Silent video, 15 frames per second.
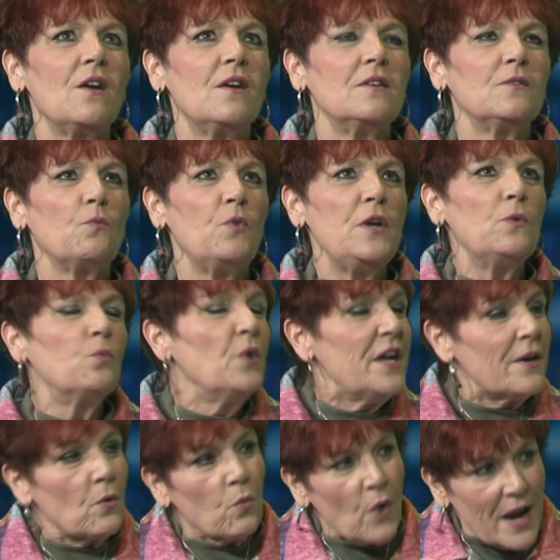we
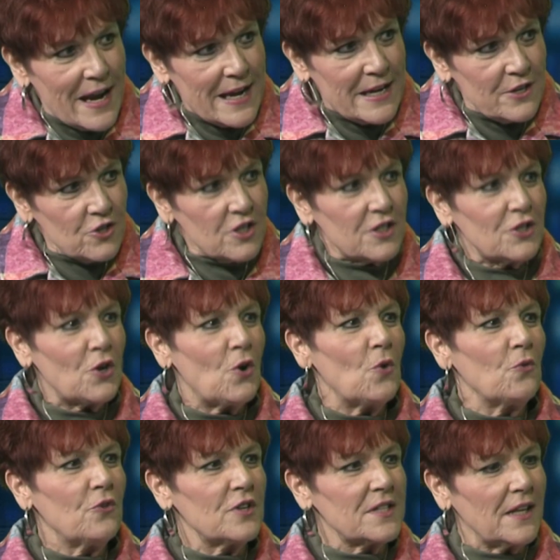rearrange. So
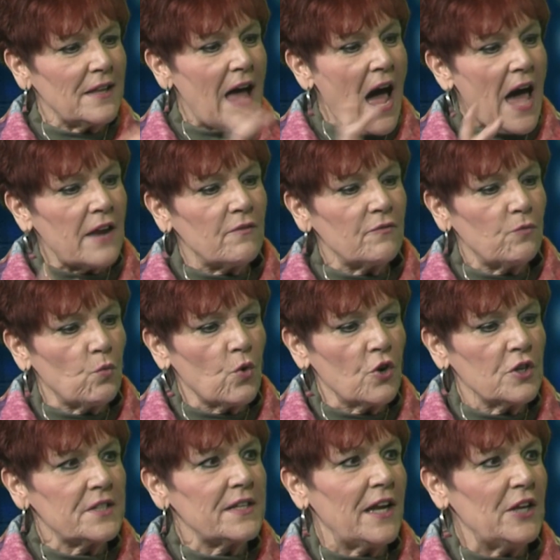there's a lot of
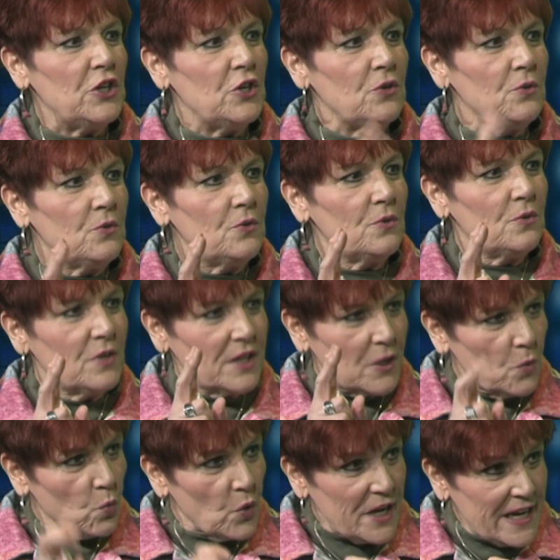words that you
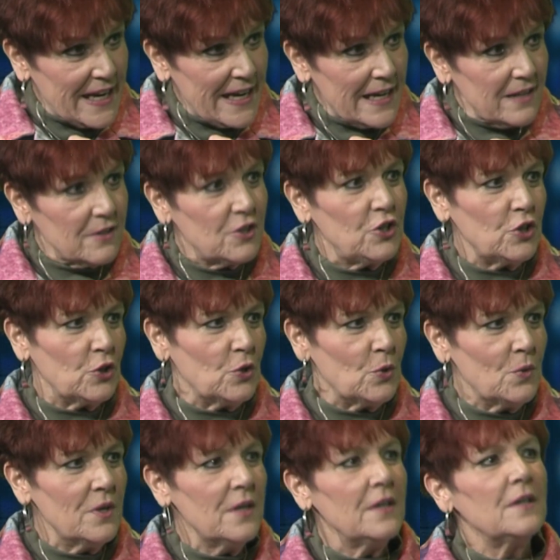can
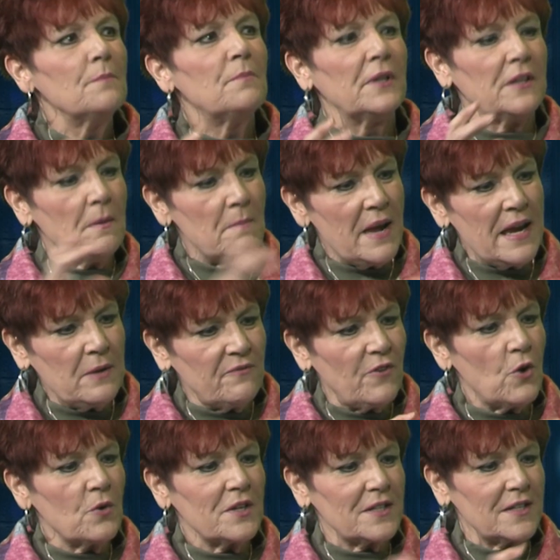redo, but the main
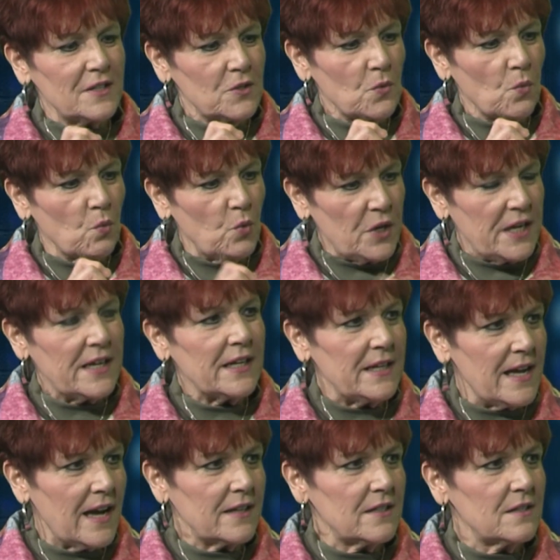focus is
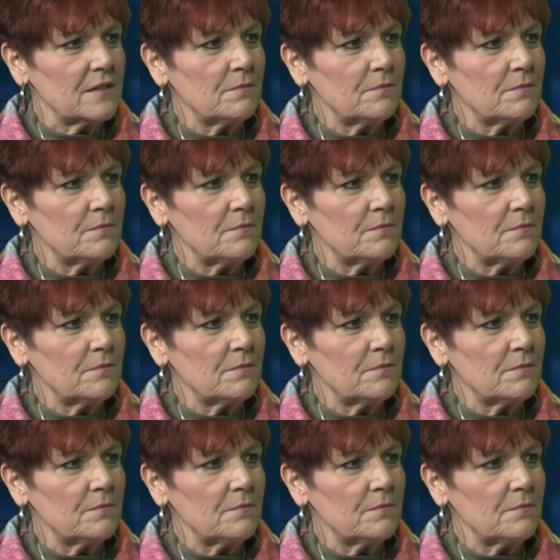reconnect.